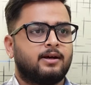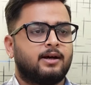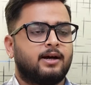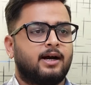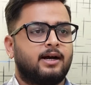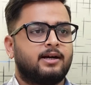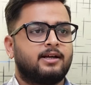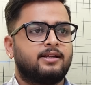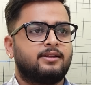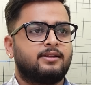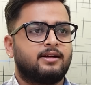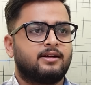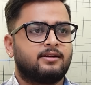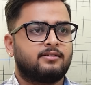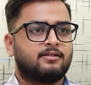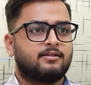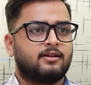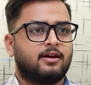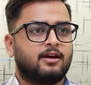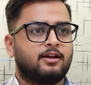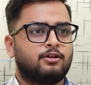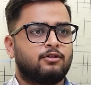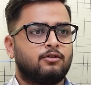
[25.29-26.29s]
And in that
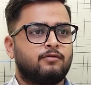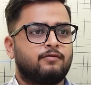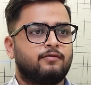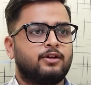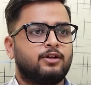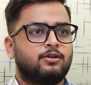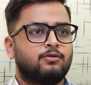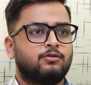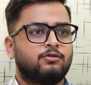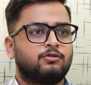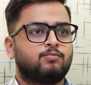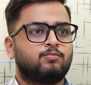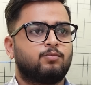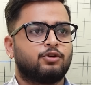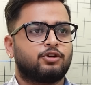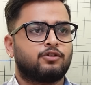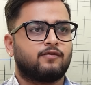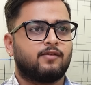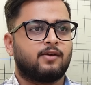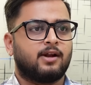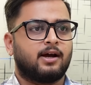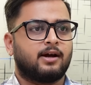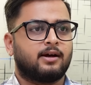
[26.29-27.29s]
scenario, we use
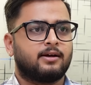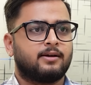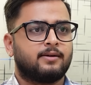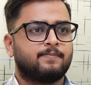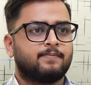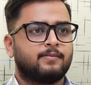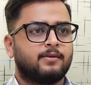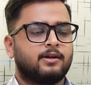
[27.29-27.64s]
push flag.